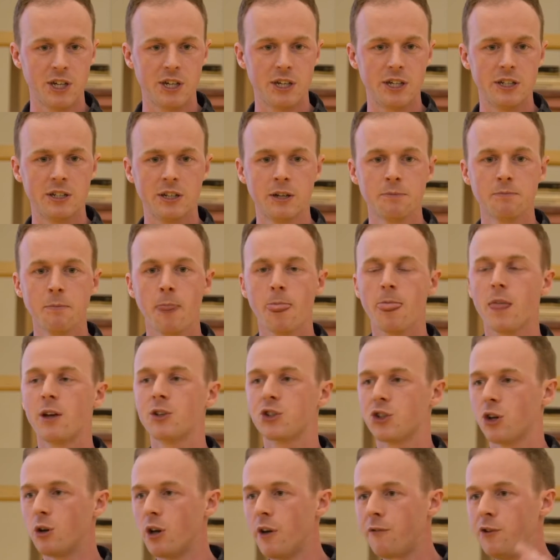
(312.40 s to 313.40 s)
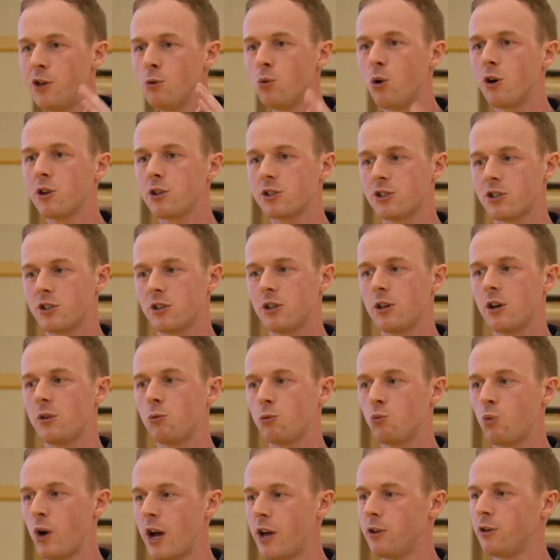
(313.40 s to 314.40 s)
speed. So if you want
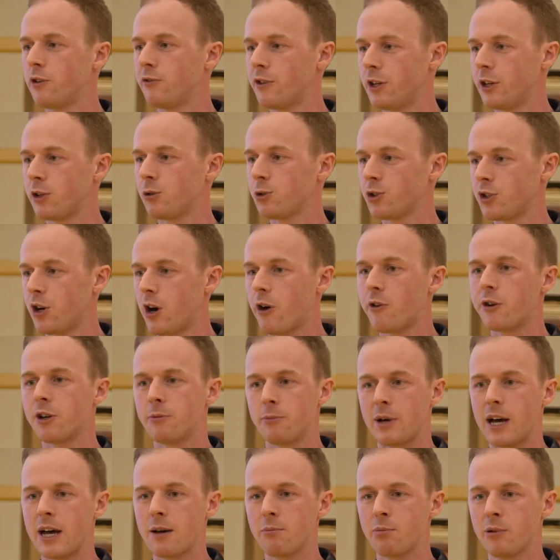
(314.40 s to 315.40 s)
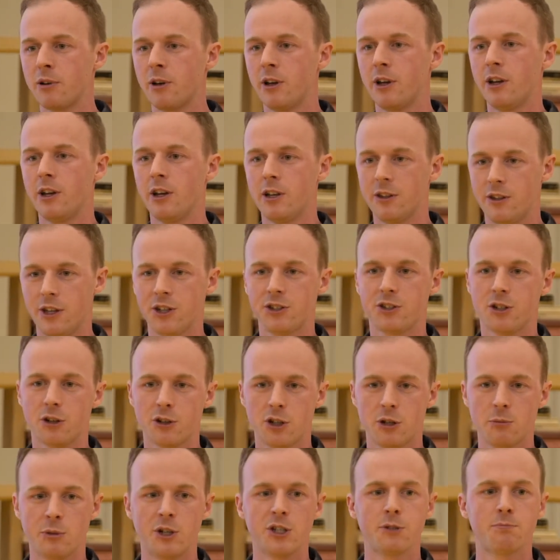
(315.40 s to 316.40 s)
where your vehicles are on a map, this
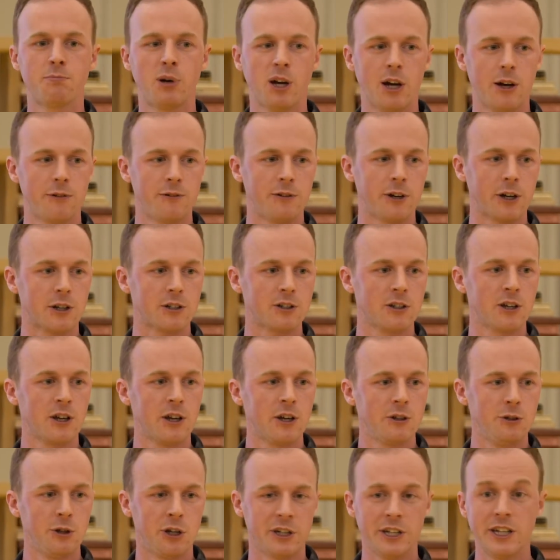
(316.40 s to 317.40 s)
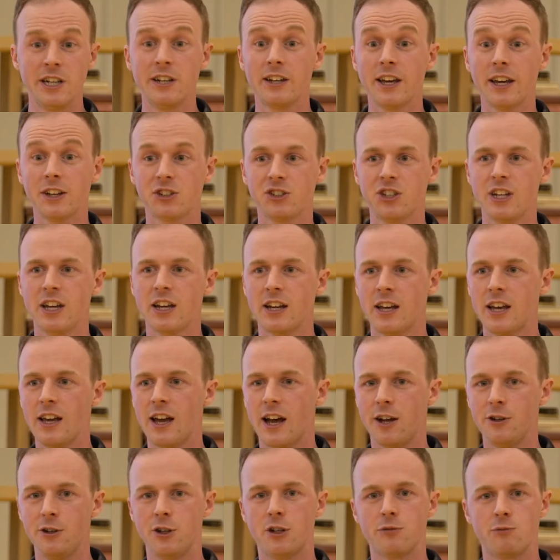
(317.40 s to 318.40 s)
document is perfect. You can index it,
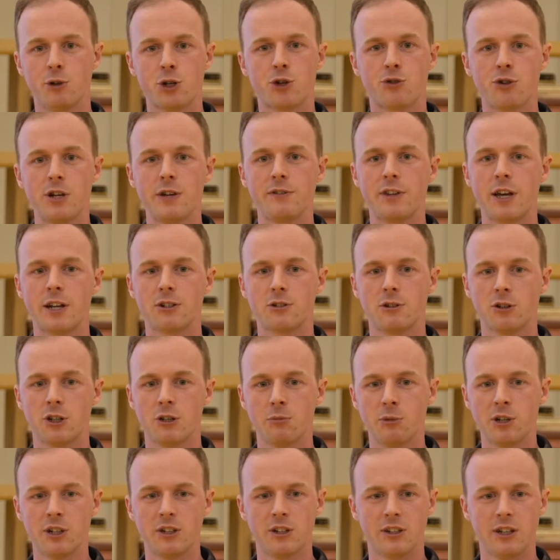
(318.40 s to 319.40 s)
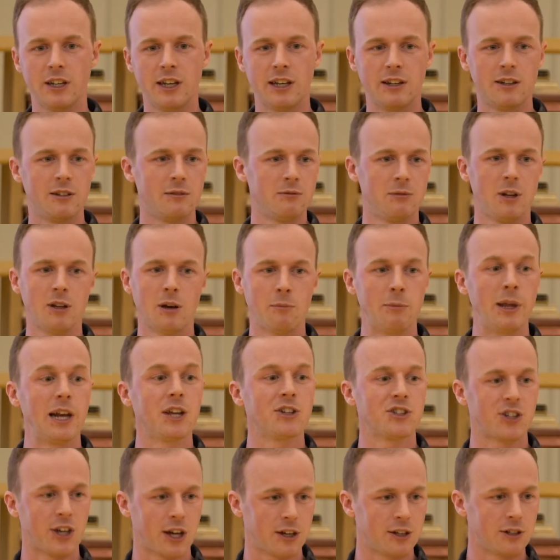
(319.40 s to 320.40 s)
and you can retrieve that document in a
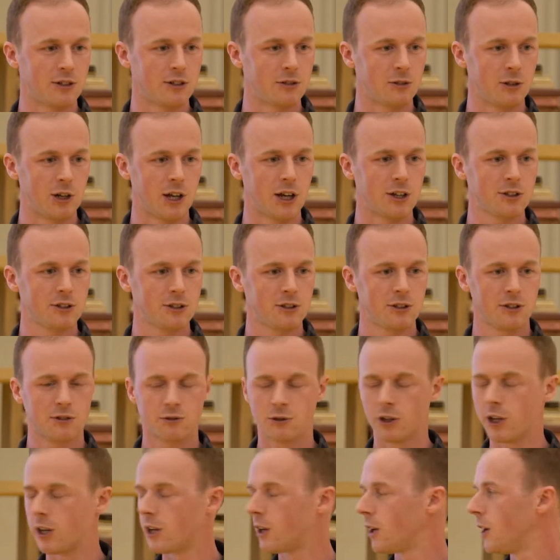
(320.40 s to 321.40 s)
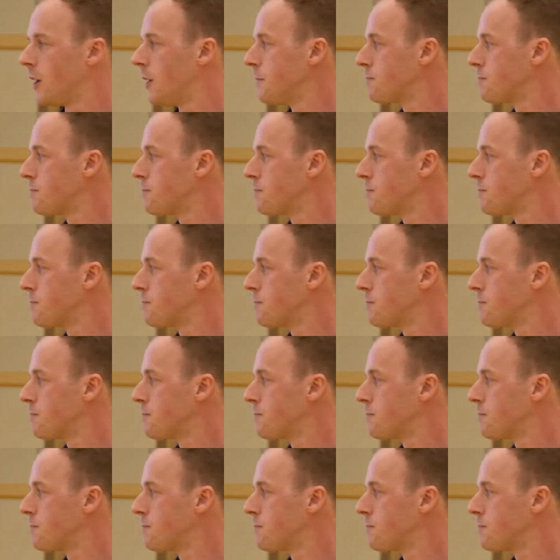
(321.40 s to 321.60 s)
millisecond or less, right?